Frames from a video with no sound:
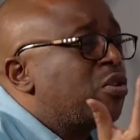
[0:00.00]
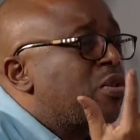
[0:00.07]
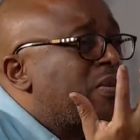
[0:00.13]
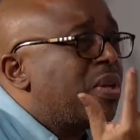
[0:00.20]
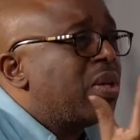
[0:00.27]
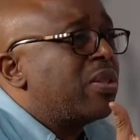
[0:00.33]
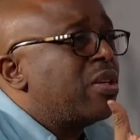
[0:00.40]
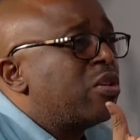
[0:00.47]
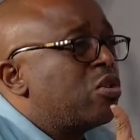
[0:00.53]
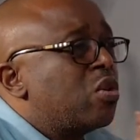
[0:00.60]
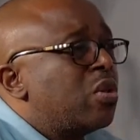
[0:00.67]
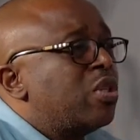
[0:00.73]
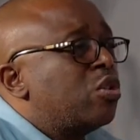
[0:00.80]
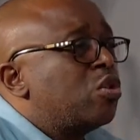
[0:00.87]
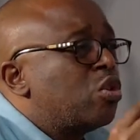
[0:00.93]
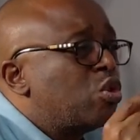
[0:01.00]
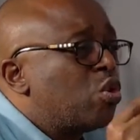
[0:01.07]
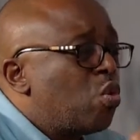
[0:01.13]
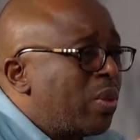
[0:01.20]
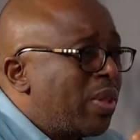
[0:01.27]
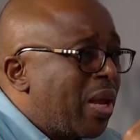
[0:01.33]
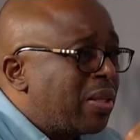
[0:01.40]
of health installations
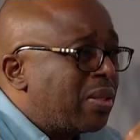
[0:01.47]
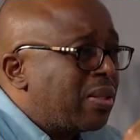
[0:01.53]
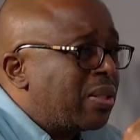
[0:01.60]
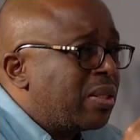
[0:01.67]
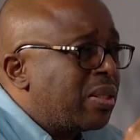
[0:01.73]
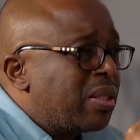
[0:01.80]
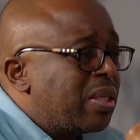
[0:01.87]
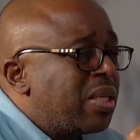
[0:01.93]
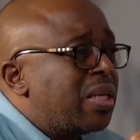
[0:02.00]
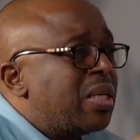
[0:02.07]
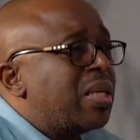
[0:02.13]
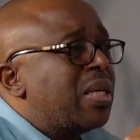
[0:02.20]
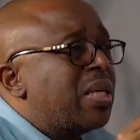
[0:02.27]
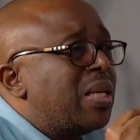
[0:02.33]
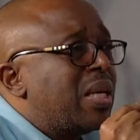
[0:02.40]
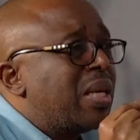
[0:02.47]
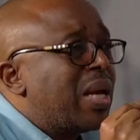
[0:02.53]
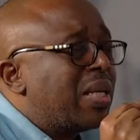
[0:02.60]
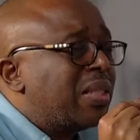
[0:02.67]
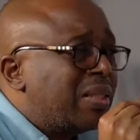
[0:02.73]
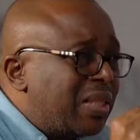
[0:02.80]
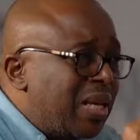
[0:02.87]
so that they
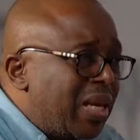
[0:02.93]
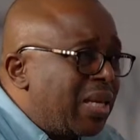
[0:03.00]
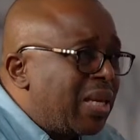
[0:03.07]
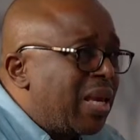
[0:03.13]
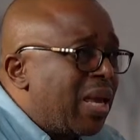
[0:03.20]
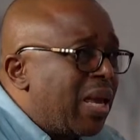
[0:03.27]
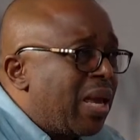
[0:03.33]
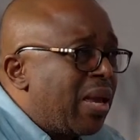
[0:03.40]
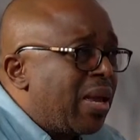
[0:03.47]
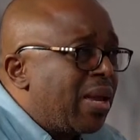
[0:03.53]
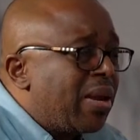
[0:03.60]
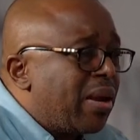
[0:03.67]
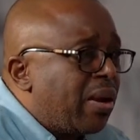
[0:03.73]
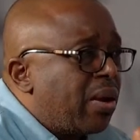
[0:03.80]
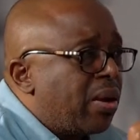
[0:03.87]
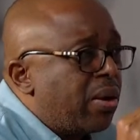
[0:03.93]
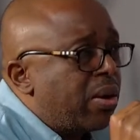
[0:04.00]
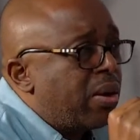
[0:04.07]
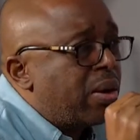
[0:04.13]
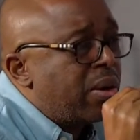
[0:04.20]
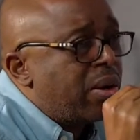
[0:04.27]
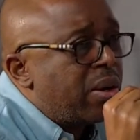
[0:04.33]
can take care
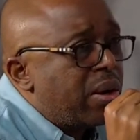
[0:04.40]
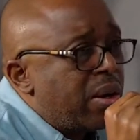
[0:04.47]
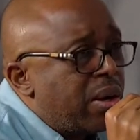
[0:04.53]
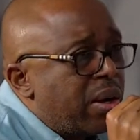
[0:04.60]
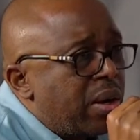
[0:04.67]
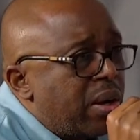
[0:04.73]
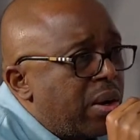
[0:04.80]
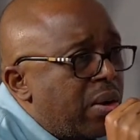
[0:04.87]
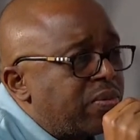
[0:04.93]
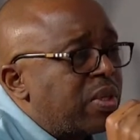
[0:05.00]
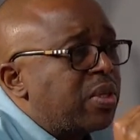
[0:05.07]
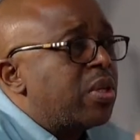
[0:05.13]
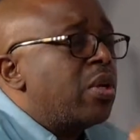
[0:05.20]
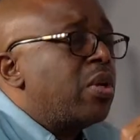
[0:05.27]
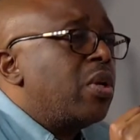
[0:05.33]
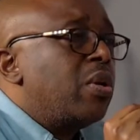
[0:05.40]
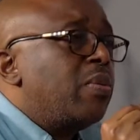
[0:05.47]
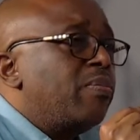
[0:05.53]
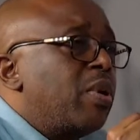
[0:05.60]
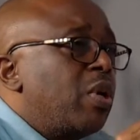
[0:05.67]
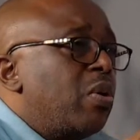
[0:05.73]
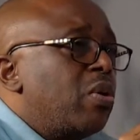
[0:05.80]
of it.
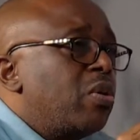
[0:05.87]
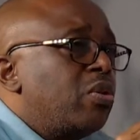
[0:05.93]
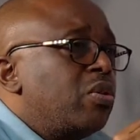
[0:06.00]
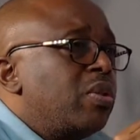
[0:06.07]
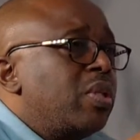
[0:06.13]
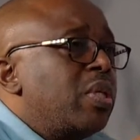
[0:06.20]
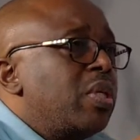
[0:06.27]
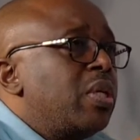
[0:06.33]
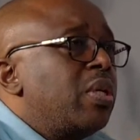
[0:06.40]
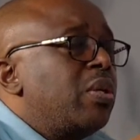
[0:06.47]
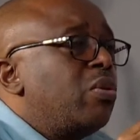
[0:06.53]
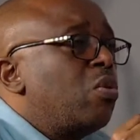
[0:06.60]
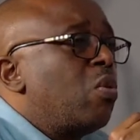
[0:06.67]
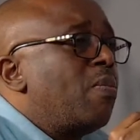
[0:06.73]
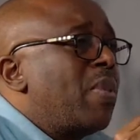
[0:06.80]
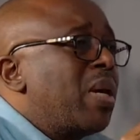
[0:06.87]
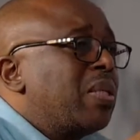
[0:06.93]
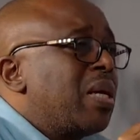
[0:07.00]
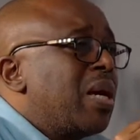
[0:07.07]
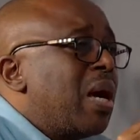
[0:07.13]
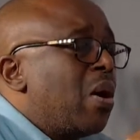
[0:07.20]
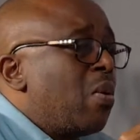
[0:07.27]
Because you see, no
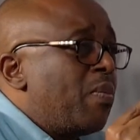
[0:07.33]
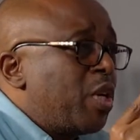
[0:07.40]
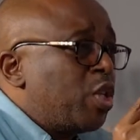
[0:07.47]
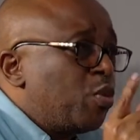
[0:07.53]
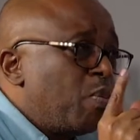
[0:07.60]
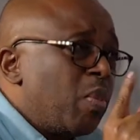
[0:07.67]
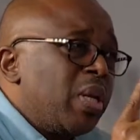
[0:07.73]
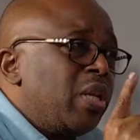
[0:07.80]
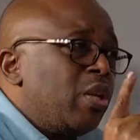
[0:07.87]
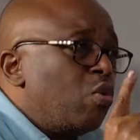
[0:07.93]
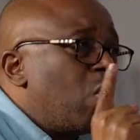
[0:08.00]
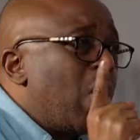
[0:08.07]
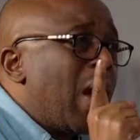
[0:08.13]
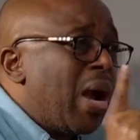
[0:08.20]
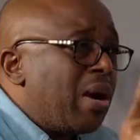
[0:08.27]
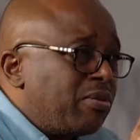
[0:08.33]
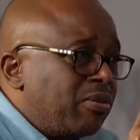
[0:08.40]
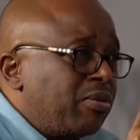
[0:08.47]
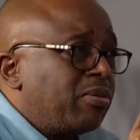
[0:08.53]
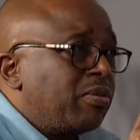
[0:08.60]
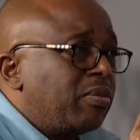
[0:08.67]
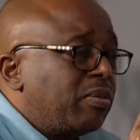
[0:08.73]
matter how much money you
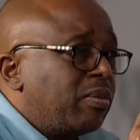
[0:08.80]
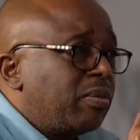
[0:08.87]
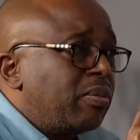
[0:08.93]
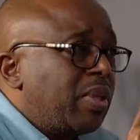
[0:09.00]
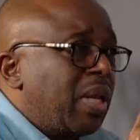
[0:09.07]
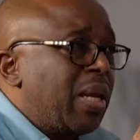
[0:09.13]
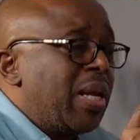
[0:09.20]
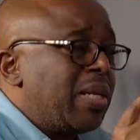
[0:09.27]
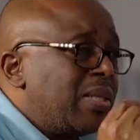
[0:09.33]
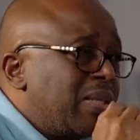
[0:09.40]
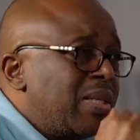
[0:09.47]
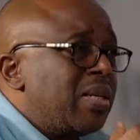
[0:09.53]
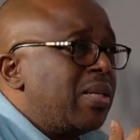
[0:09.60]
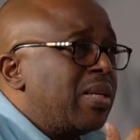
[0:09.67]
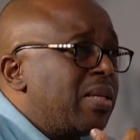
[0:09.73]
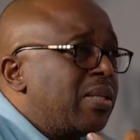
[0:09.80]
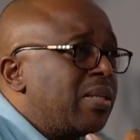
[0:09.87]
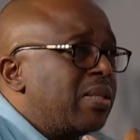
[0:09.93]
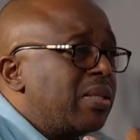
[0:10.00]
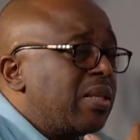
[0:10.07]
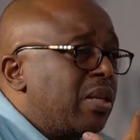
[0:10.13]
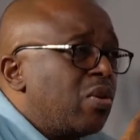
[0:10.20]
have, and I say
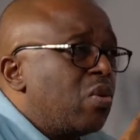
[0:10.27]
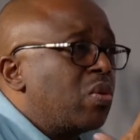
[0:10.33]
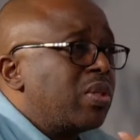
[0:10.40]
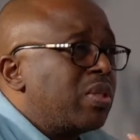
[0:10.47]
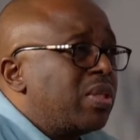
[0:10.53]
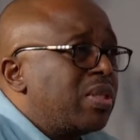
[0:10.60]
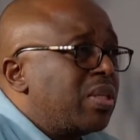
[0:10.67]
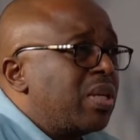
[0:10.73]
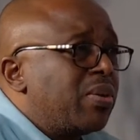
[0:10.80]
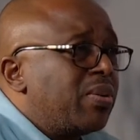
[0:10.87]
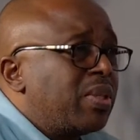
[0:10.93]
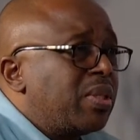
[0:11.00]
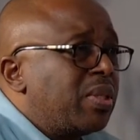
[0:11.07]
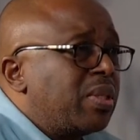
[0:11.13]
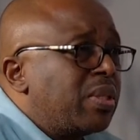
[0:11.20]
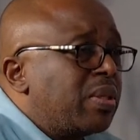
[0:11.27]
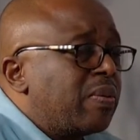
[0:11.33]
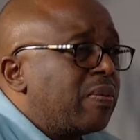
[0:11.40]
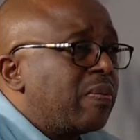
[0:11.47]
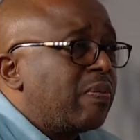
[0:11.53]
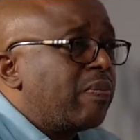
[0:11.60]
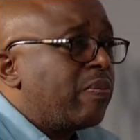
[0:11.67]
this in all sincerity,
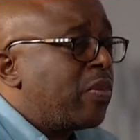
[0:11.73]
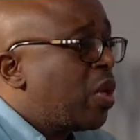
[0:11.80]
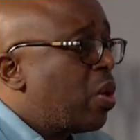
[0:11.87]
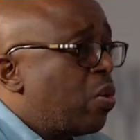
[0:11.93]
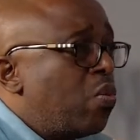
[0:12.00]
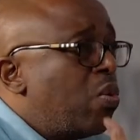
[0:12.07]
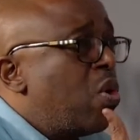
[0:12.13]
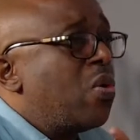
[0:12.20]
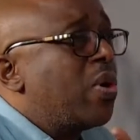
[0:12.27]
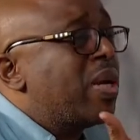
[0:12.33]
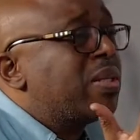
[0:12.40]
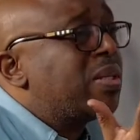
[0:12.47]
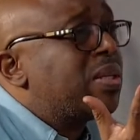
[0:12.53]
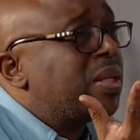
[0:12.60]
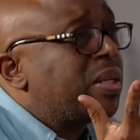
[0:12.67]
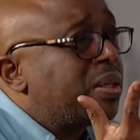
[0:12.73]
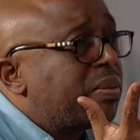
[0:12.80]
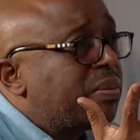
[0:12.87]
we all get sick.